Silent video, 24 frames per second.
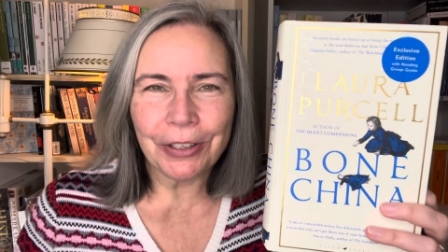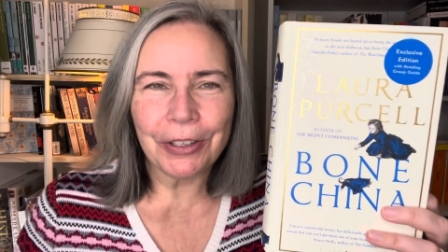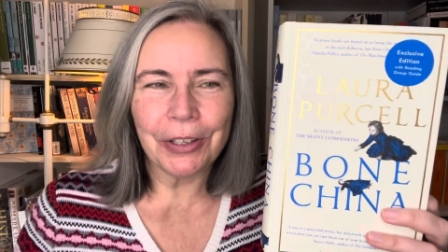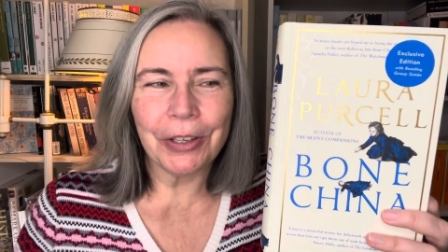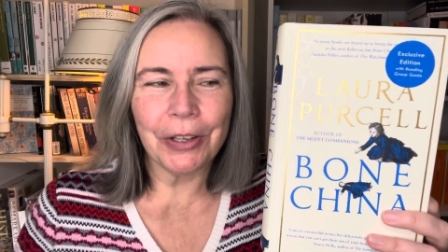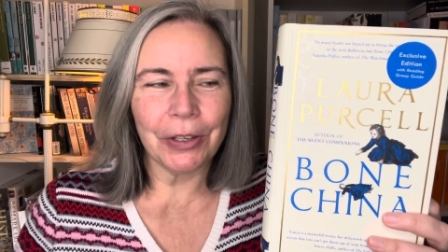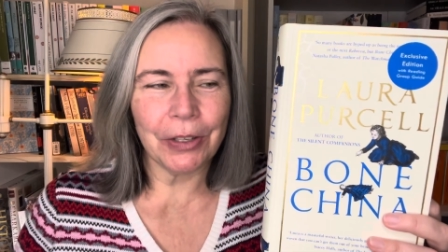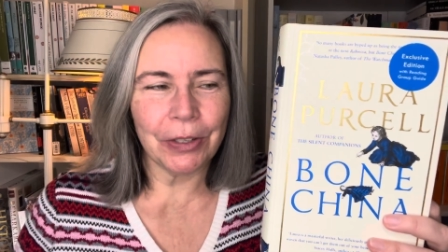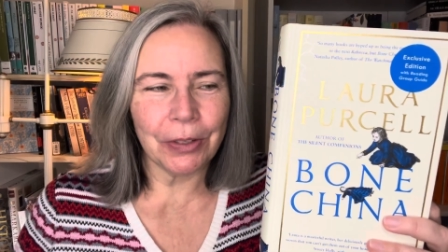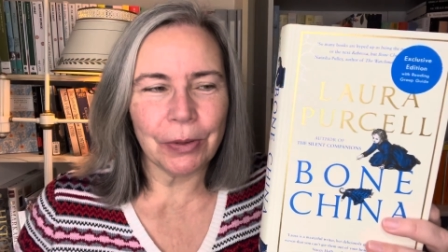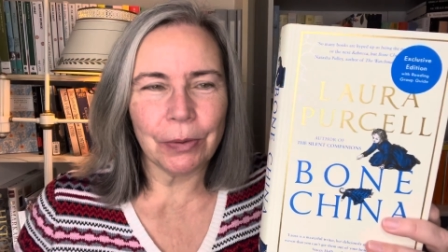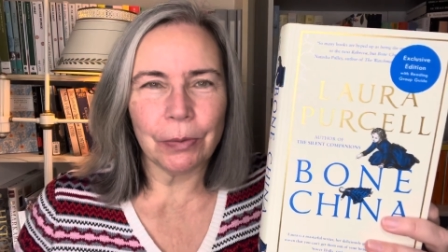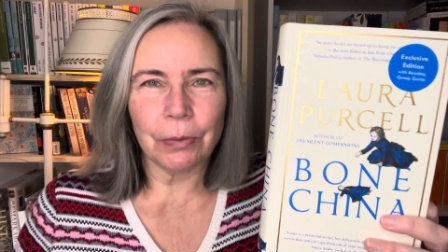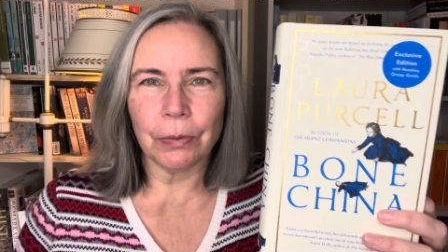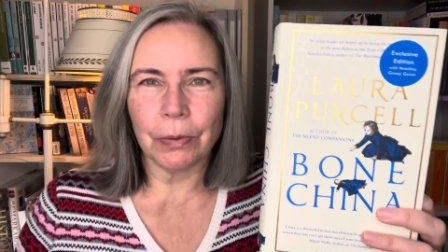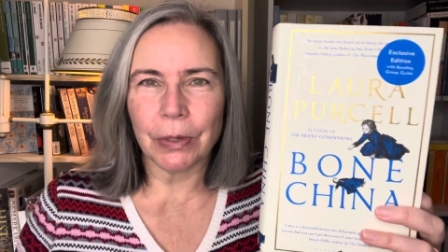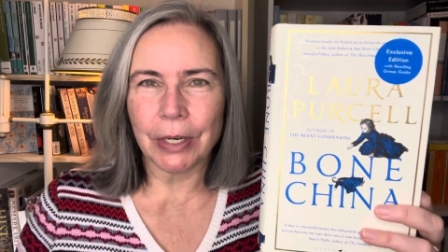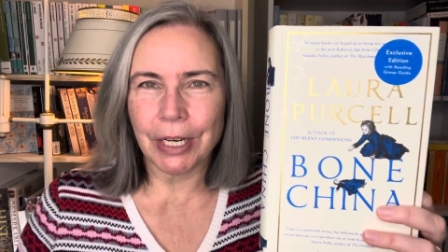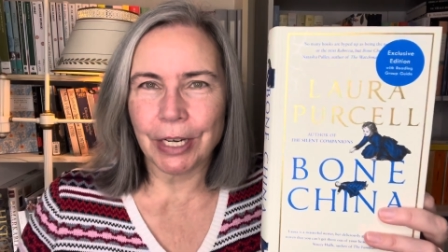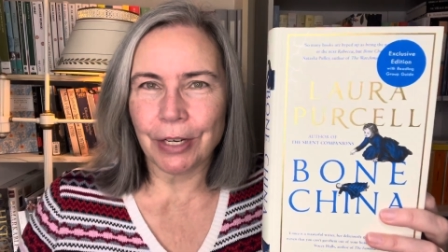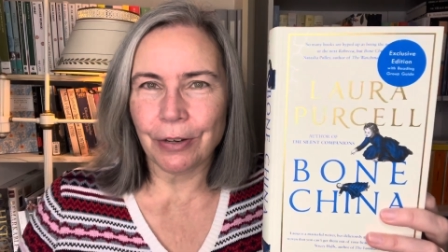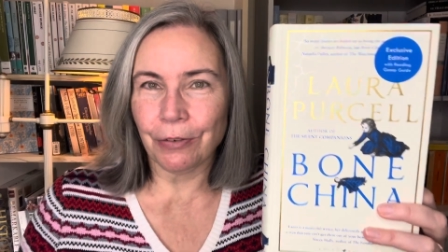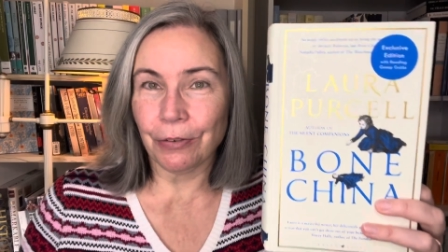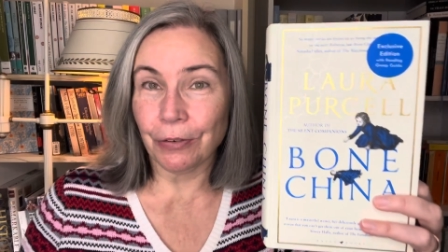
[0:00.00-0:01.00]
good
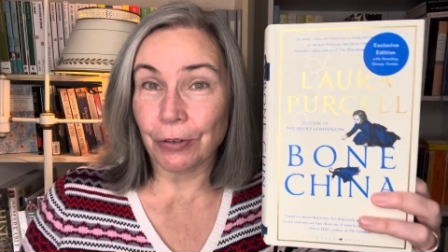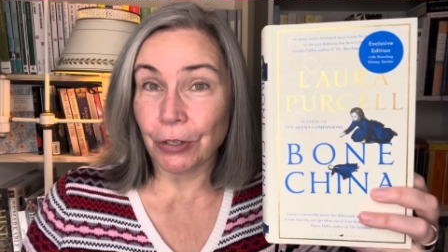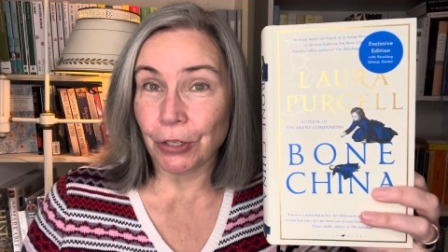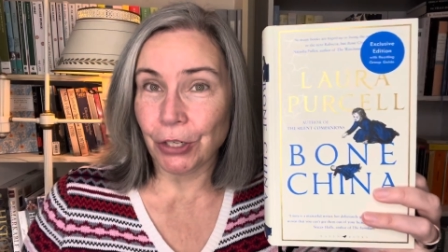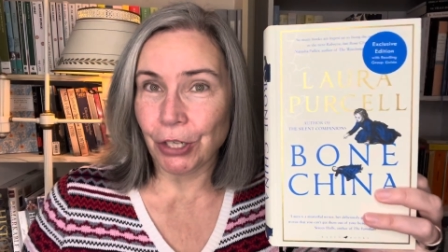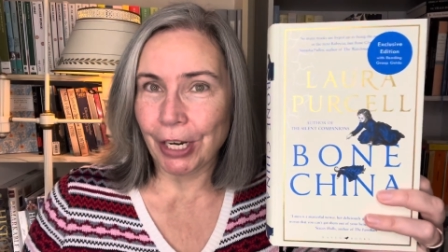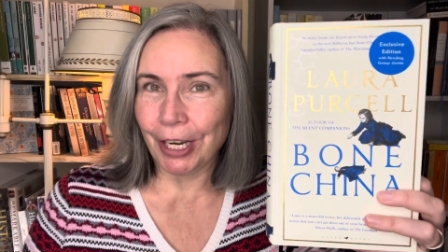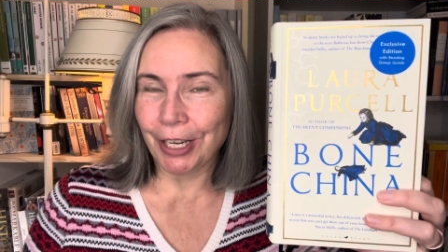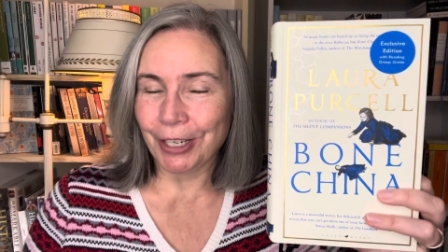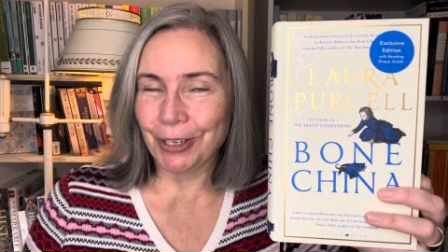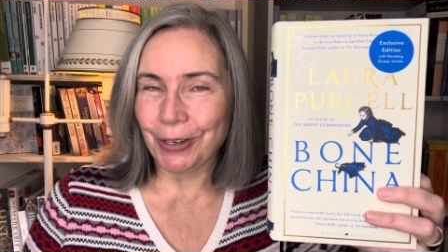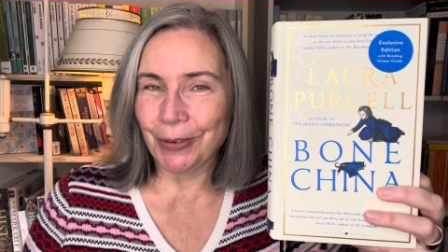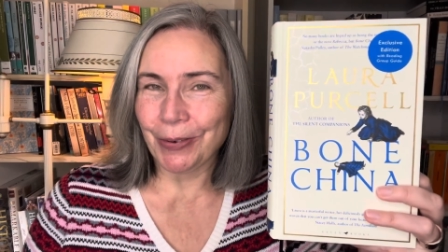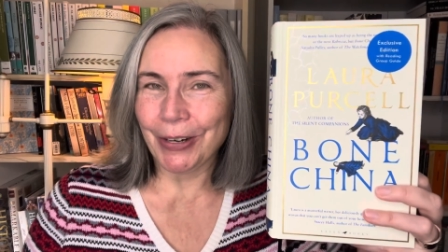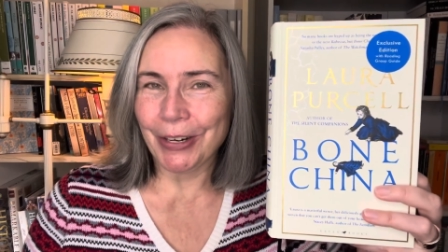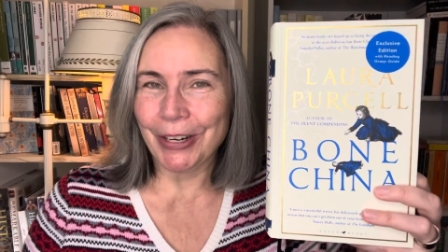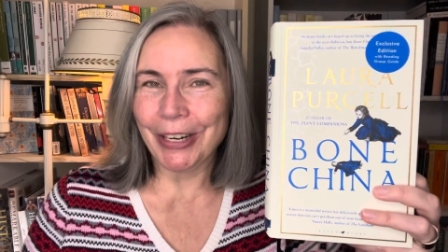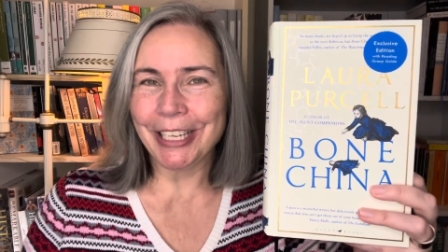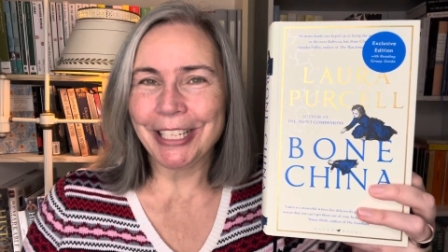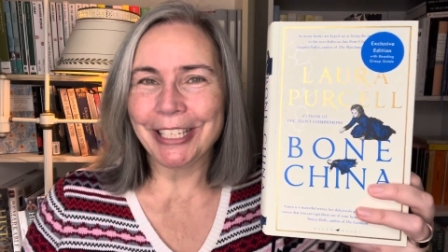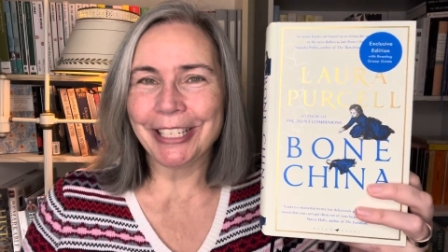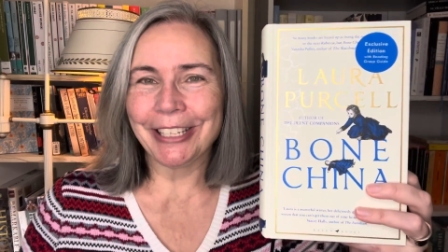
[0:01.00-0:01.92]
read for January.